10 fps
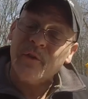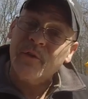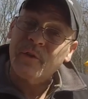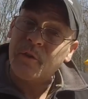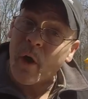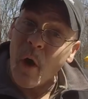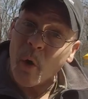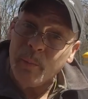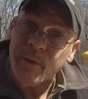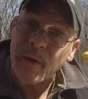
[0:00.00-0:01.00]

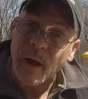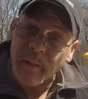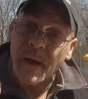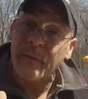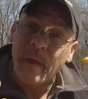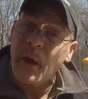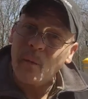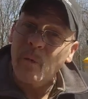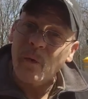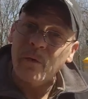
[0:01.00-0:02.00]
sculpt, I like
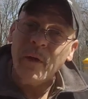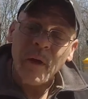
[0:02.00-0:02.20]
that word,